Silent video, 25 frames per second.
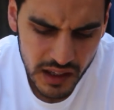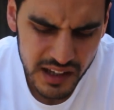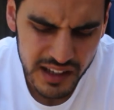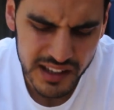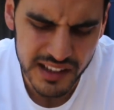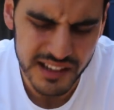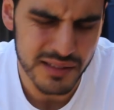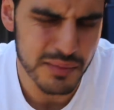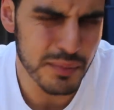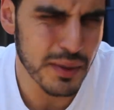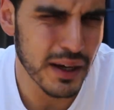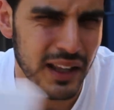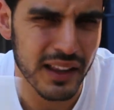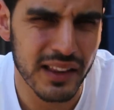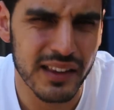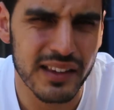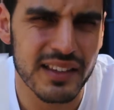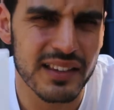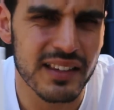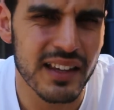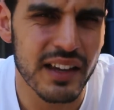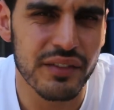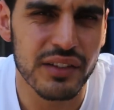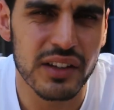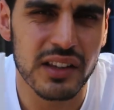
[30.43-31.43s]
it's about
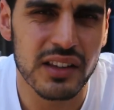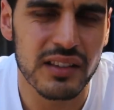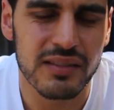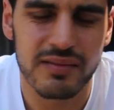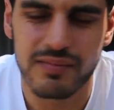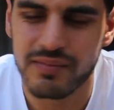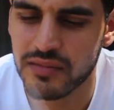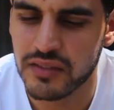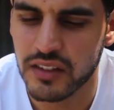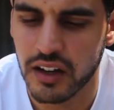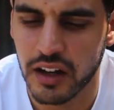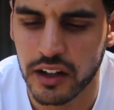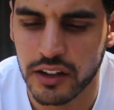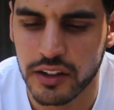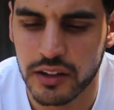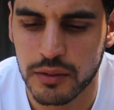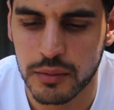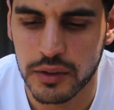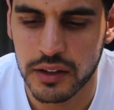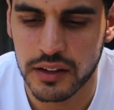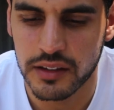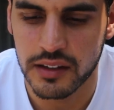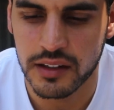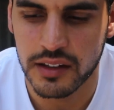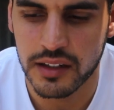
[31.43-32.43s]
seven
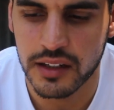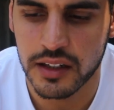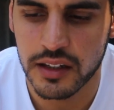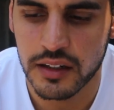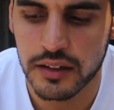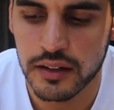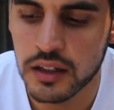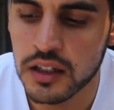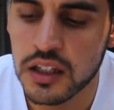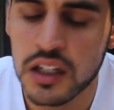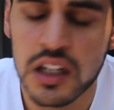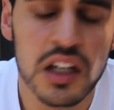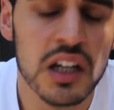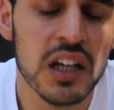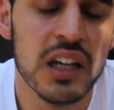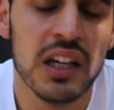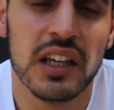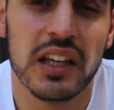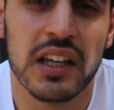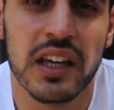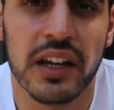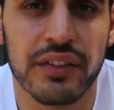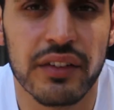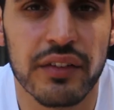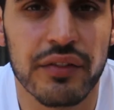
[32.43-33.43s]
documents in here.
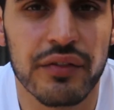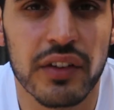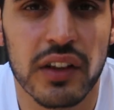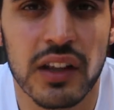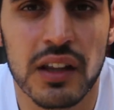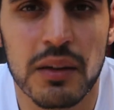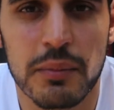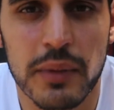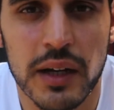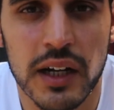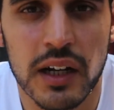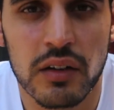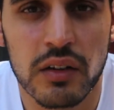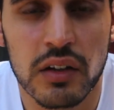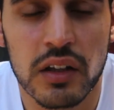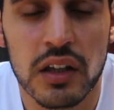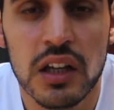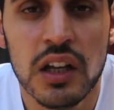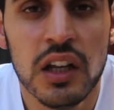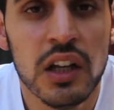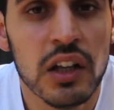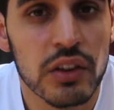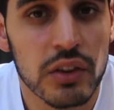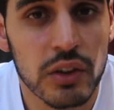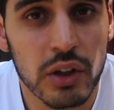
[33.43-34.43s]
You have to fill them out,
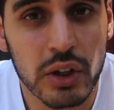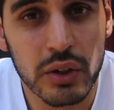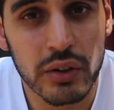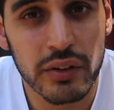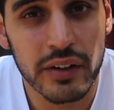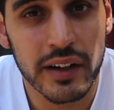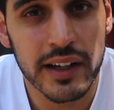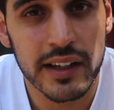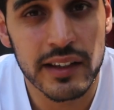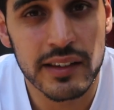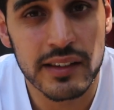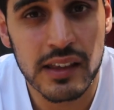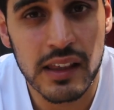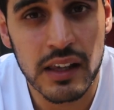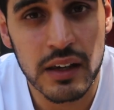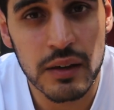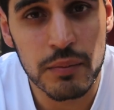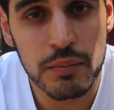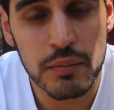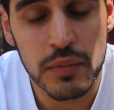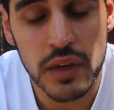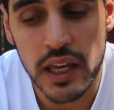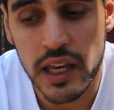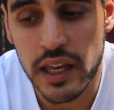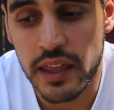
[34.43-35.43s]
notarize
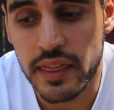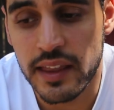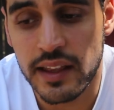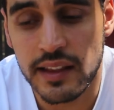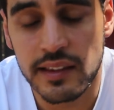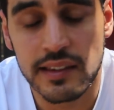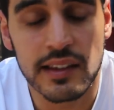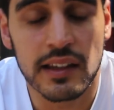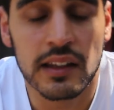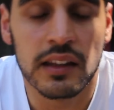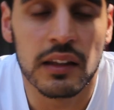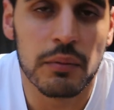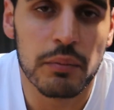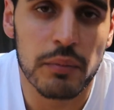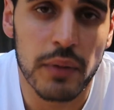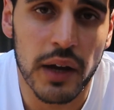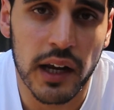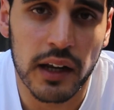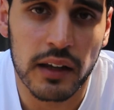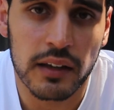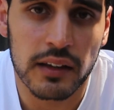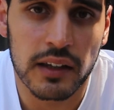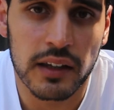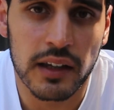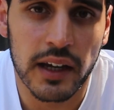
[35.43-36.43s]
them, and then send them
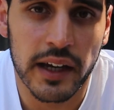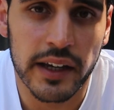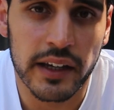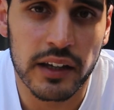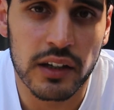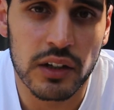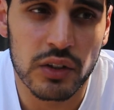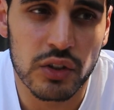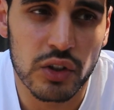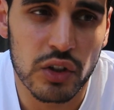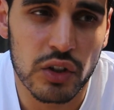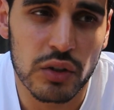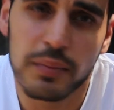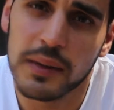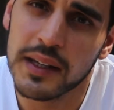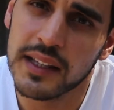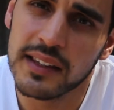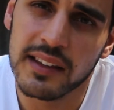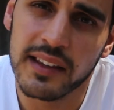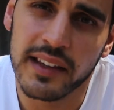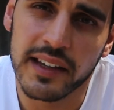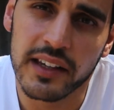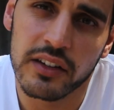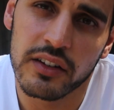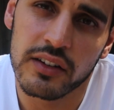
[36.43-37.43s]
back to Geico. So it's
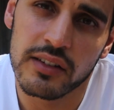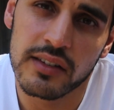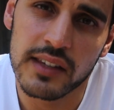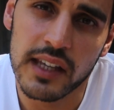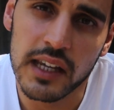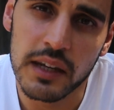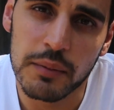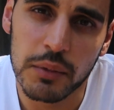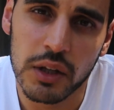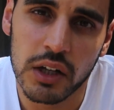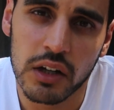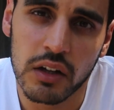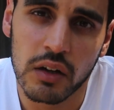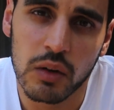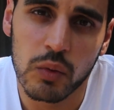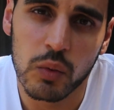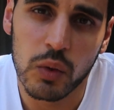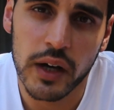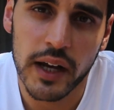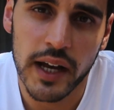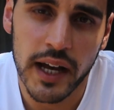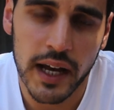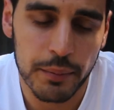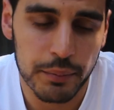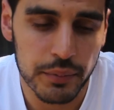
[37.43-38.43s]
basically like your statement on
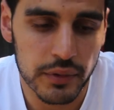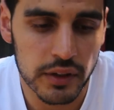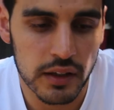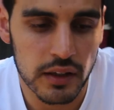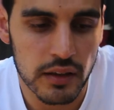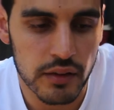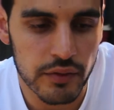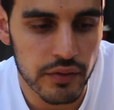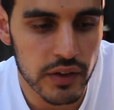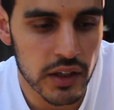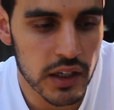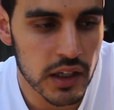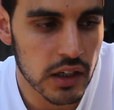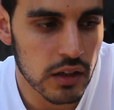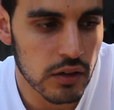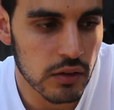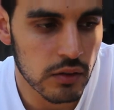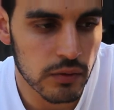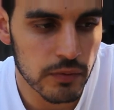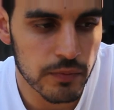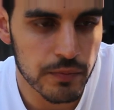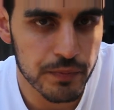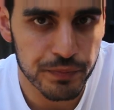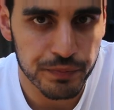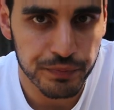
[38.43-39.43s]
what happened to the
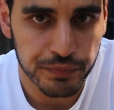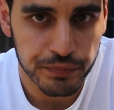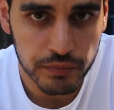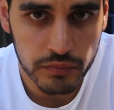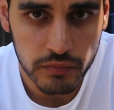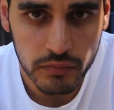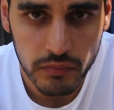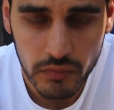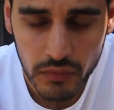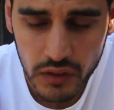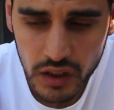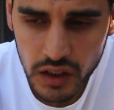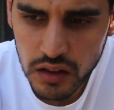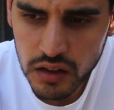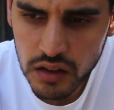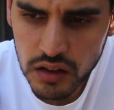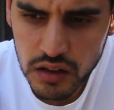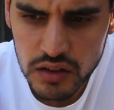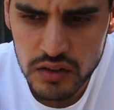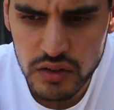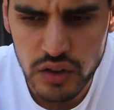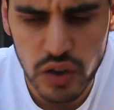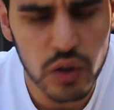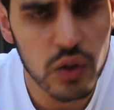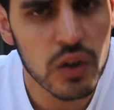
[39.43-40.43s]
vehicle.
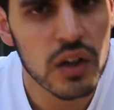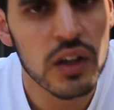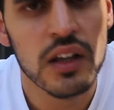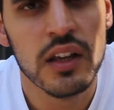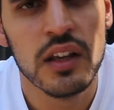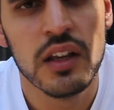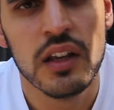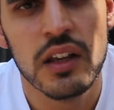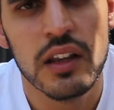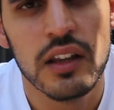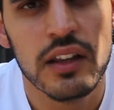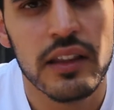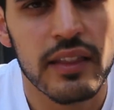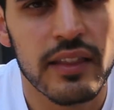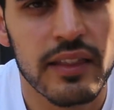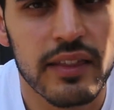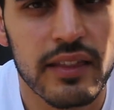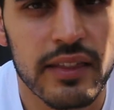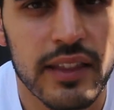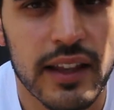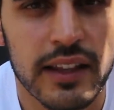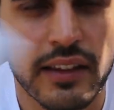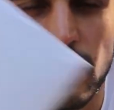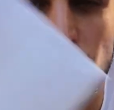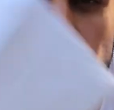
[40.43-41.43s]
So
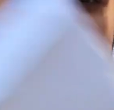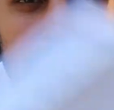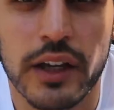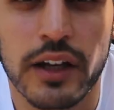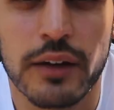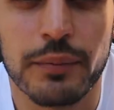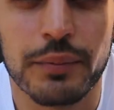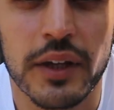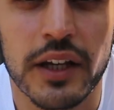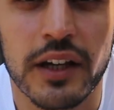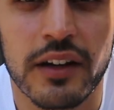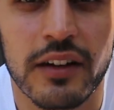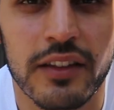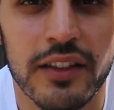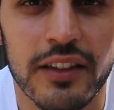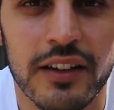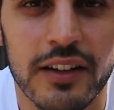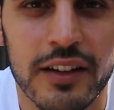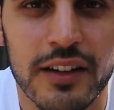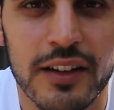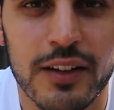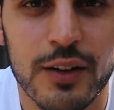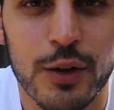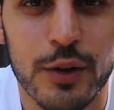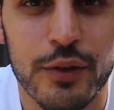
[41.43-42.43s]
that's a quick update on the
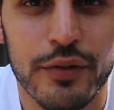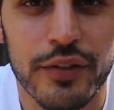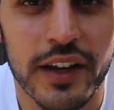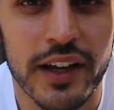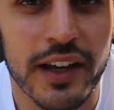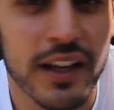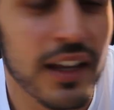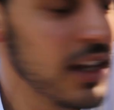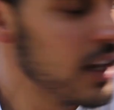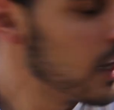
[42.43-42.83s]
Corvette.